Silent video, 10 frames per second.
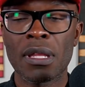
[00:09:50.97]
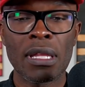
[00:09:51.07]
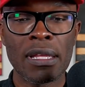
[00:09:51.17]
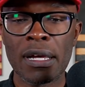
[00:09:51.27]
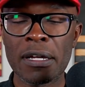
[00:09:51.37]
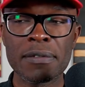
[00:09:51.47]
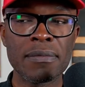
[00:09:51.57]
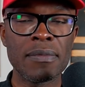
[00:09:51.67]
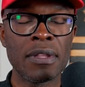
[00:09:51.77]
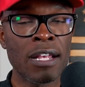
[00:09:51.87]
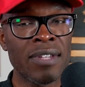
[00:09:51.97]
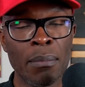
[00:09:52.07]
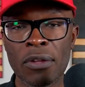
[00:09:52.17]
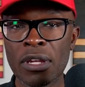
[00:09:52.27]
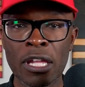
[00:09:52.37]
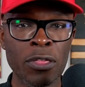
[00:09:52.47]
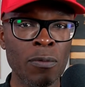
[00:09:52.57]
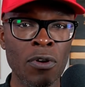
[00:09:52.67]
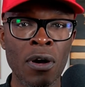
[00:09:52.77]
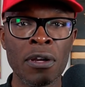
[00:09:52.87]
Nick Sandmann did nothing
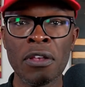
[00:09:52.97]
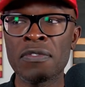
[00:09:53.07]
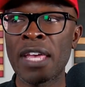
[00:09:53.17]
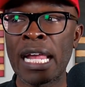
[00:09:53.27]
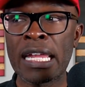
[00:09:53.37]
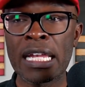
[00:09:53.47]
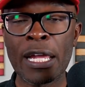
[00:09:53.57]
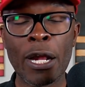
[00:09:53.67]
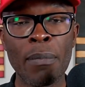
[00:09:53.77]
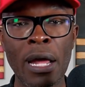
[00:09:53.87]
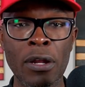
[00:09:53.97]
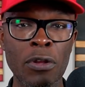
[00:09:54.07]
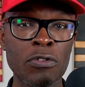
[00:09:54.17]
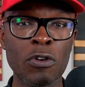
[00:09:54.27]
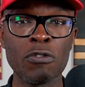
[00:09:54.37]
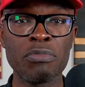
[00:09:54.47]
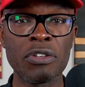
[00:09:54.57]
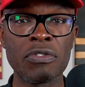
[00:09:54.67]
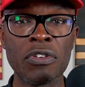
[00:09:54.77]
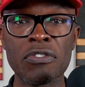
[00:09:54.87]
wrong. He's standing there minding his own
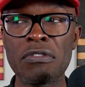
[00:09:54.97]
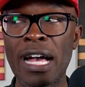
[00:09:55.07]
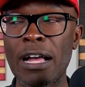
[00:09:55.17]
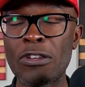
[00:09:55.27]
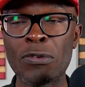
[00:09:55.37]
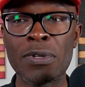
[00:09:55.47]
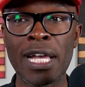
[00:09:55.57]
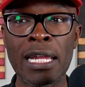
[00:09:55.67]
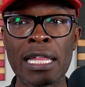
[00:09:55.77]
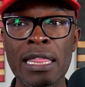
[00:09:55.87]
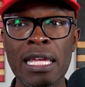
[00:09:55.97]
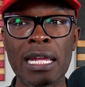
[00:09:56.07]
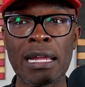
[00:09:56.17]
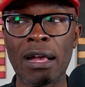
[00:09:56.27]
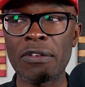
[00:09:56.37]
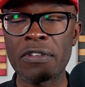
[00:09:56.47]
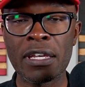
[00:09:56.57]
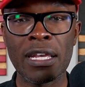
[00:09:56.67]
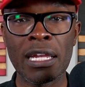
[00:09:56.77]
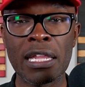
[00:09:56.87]
business, not doing anything, not saying
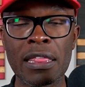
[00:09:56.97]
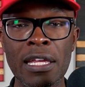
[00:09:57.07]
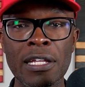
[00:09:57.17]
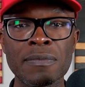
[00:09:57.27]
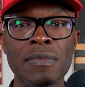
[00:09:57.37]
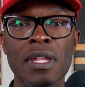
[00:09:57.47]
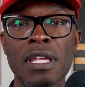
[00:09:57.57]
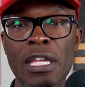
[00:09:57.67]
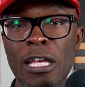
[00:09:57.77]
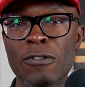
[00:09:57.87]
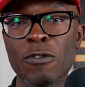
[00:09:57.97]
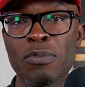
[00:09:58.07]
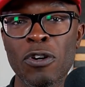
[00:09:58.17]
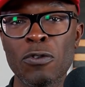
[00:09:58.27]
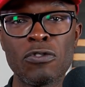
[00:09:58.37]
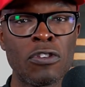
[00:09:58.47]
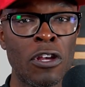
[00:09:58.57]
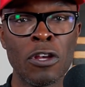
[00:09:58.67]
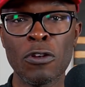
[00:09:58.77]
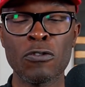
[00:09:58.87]
anything. He gets approached.
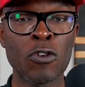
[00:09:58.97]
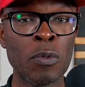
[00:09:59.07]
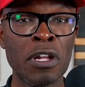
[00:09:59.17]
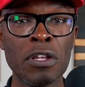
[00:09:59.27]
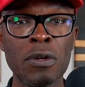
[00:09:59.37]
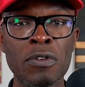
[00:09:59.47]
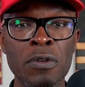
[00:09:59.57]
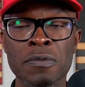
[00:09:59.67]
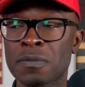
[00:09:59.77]
So what do you do?